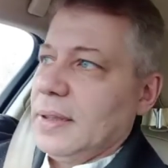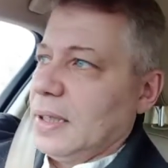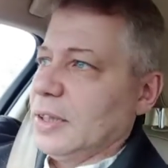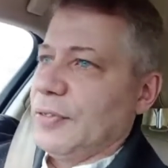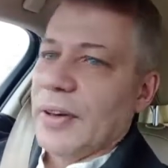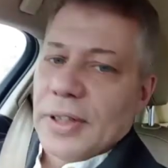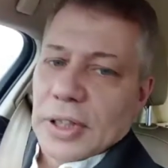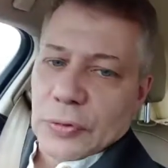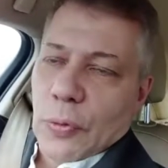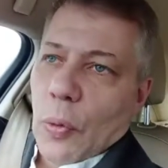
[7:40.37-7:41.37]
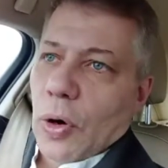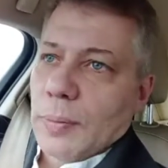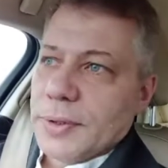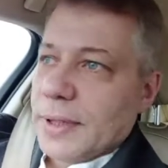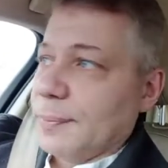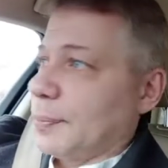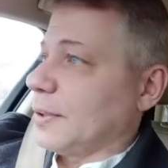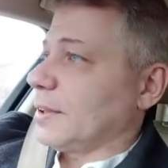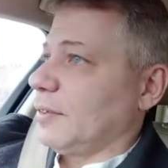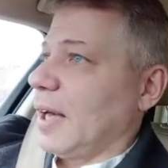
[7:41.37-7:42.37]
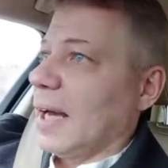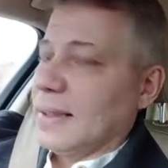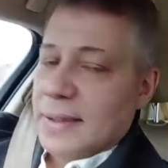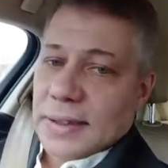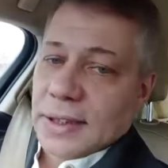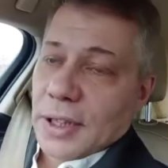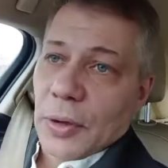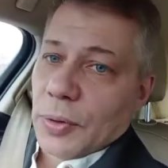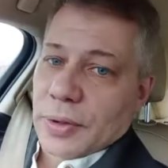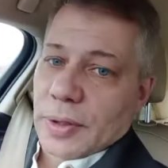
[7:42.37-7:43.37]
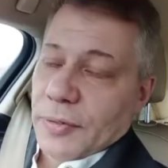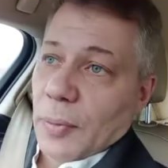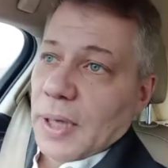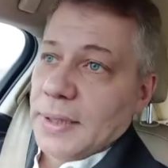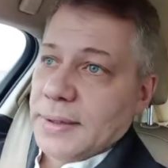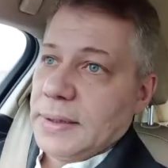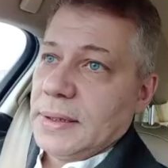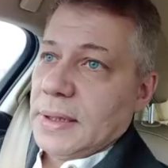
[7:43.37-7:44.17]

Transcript: In its various forms, the Prince of Lies is the owner of the West.